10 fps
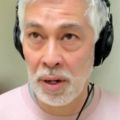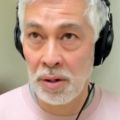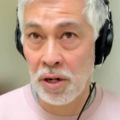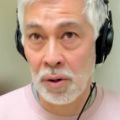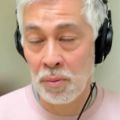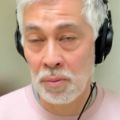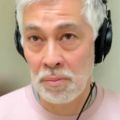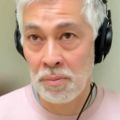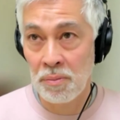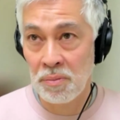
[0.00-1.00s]
you know,
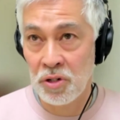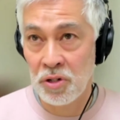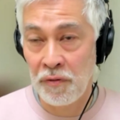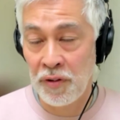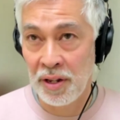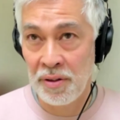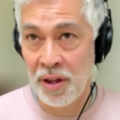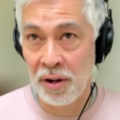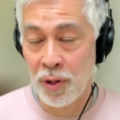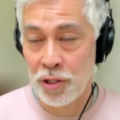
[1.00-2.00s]
to fill in
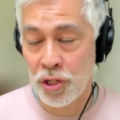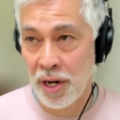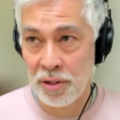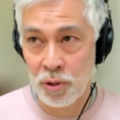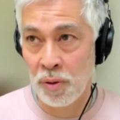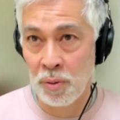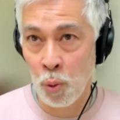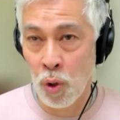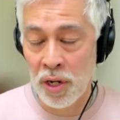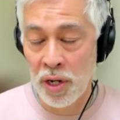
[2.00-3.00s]
their questionnaires or
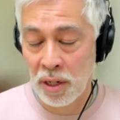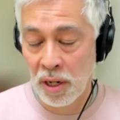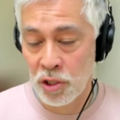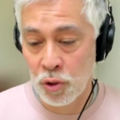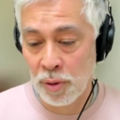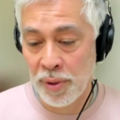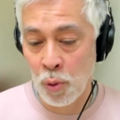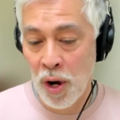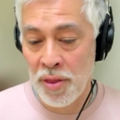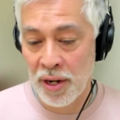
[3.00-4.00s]
work in classroom in a
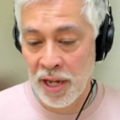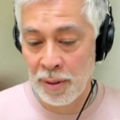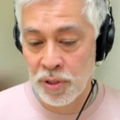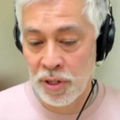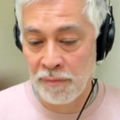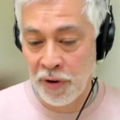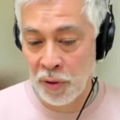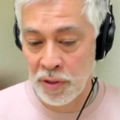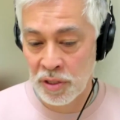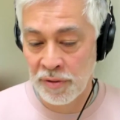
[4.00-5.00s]
way that keeps them
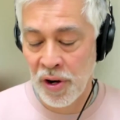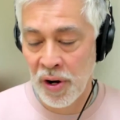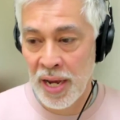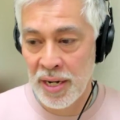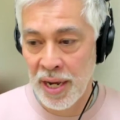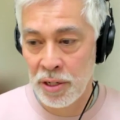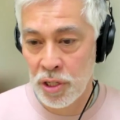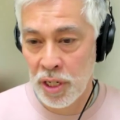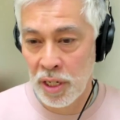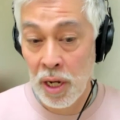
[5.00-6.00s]
focused because of their
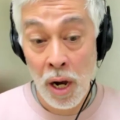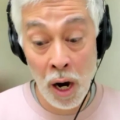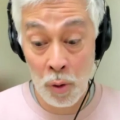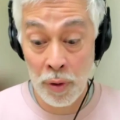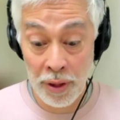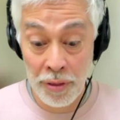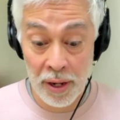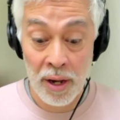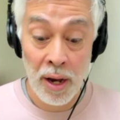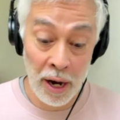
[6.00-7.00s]
ADHD. Oh, well, they'll
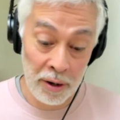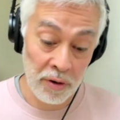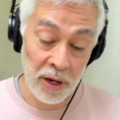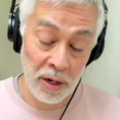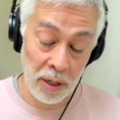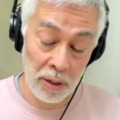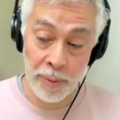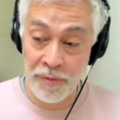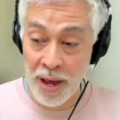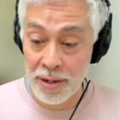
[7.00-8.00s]
think, I got to get a close-up
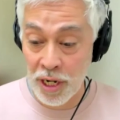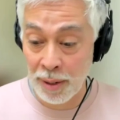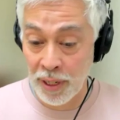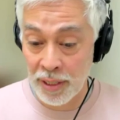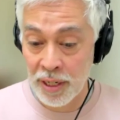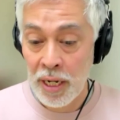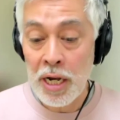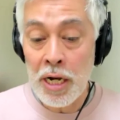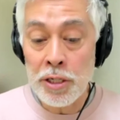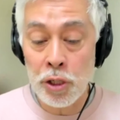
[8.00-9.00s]
of that tablet.
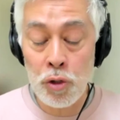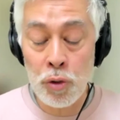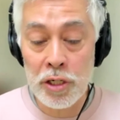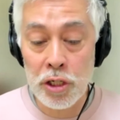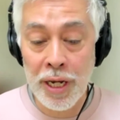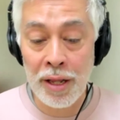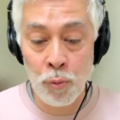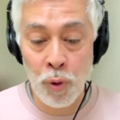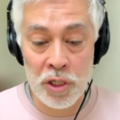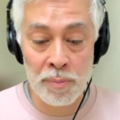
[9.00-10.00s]
So you need to tell them
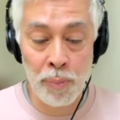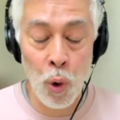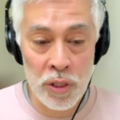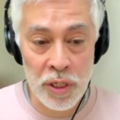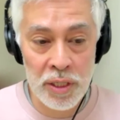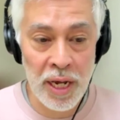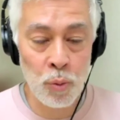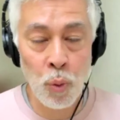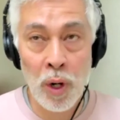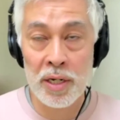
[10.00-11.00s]
what's important
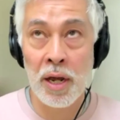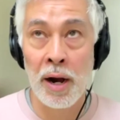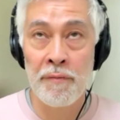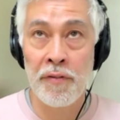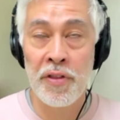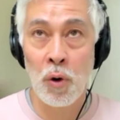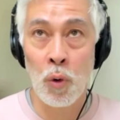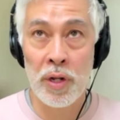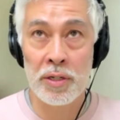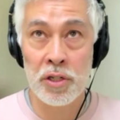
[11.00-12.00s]
and what for the
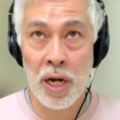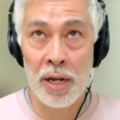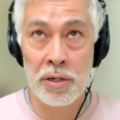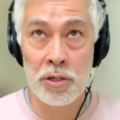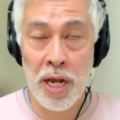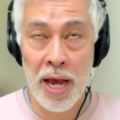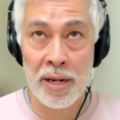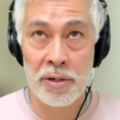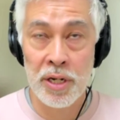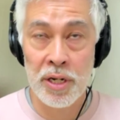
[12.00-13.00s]
audience to
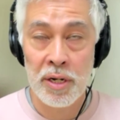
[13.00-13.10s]
understand